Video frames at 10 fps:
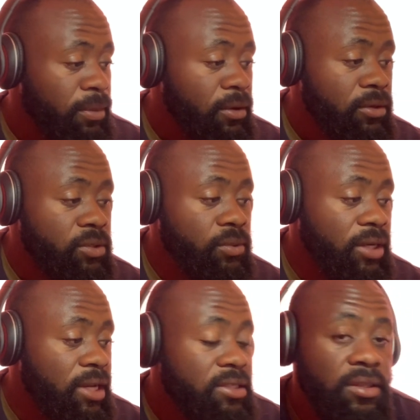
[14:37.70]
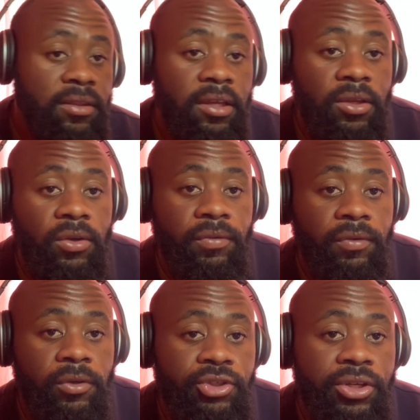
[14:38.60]
So guys, thank you
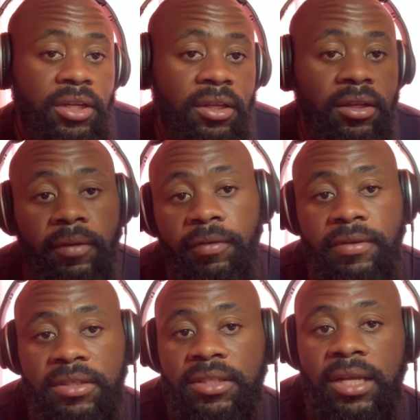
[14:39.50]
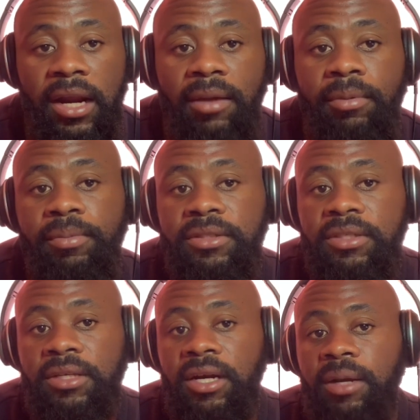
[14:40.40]
for tuning in. If you haven't subscribed, please
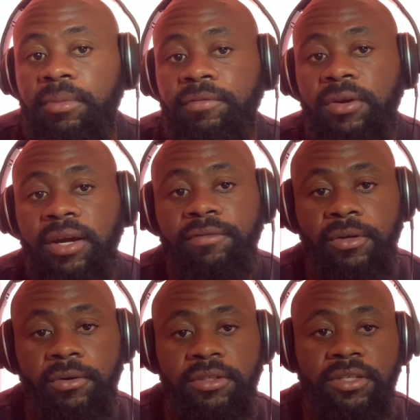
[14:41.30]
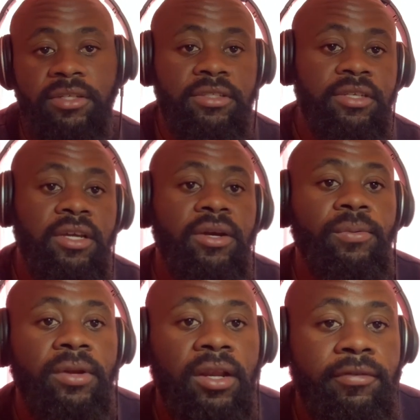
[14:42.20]
subscribe. If you love the content,
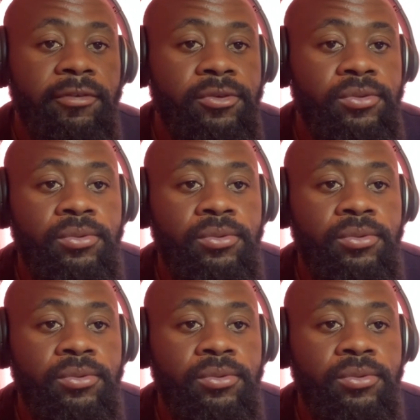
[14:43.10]
we love you too.